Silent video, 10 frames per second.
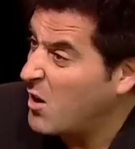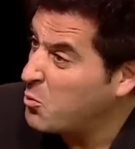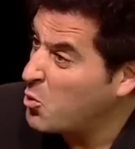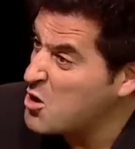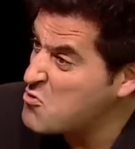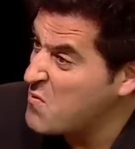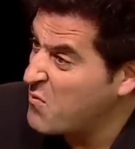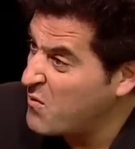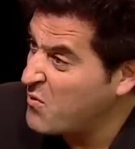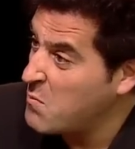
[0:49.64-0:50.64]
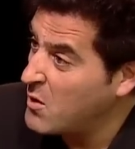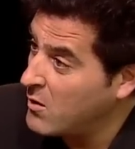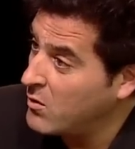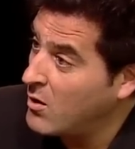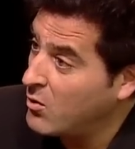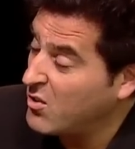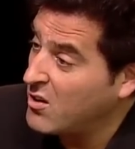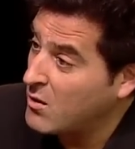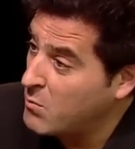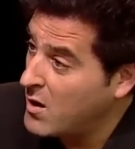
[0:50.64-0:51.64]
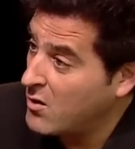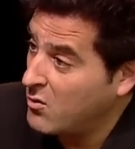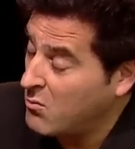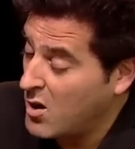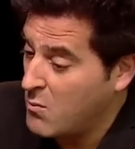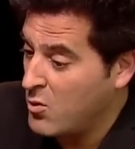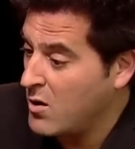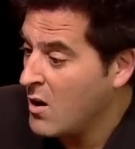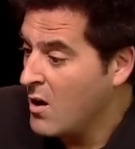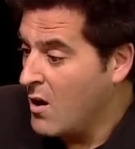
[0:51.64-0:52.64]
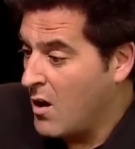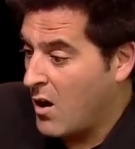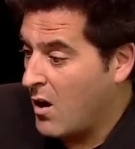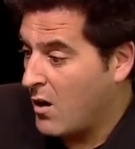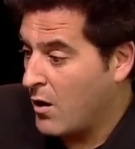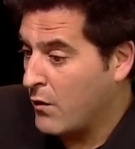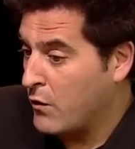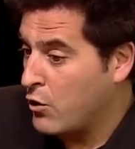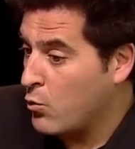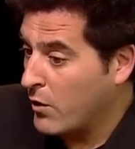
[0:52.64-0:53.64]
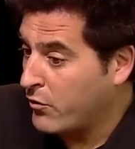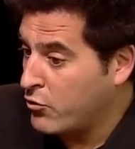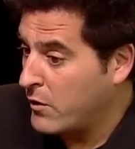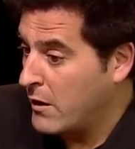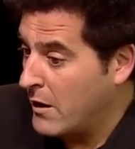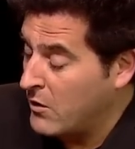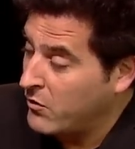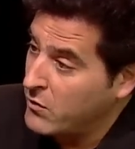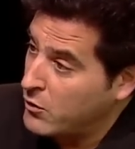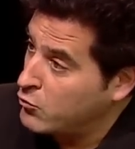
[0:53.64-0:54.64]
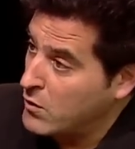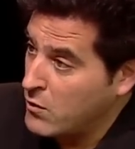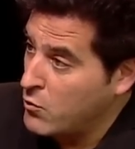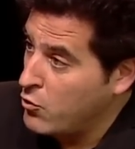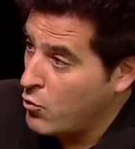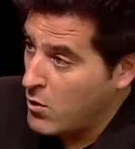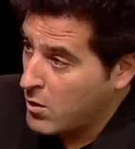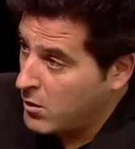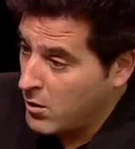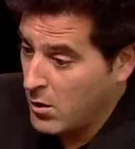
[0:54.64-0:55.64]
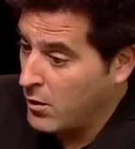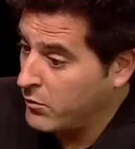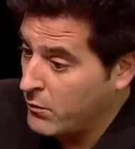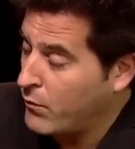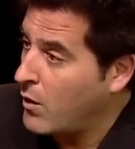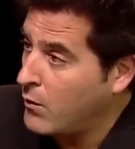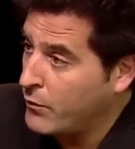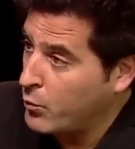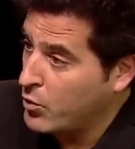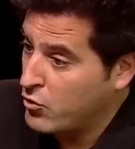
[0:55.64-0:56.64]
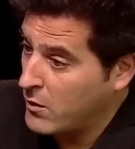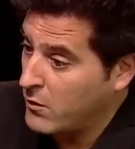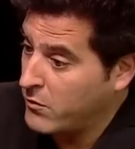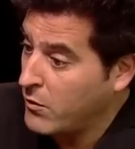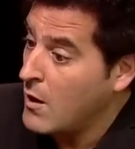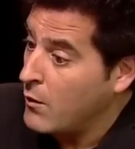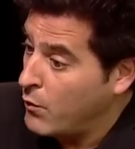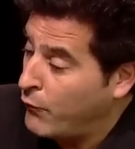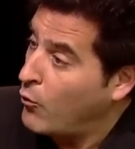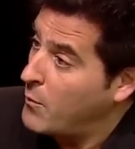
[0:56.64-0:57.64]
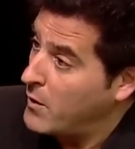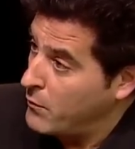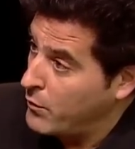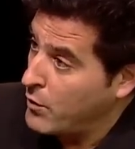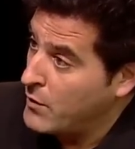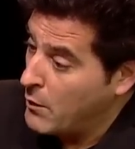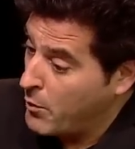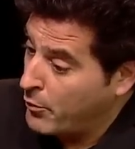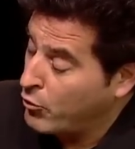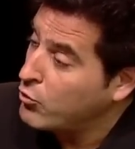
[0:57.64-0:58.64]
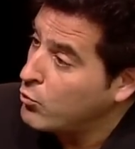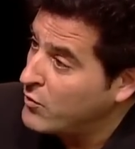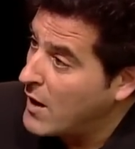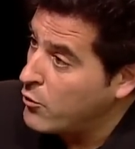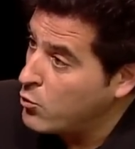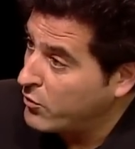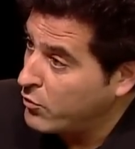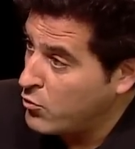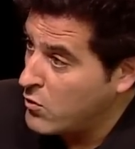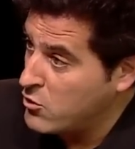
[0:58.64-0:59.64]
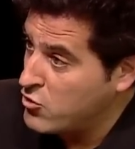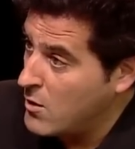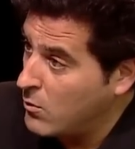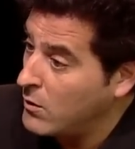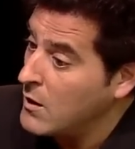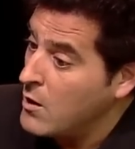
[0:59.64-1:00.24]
up to $150 million in kickbacks and bribery. The Eastern District in New York is involved, which is the person who's now U.S. Attorney General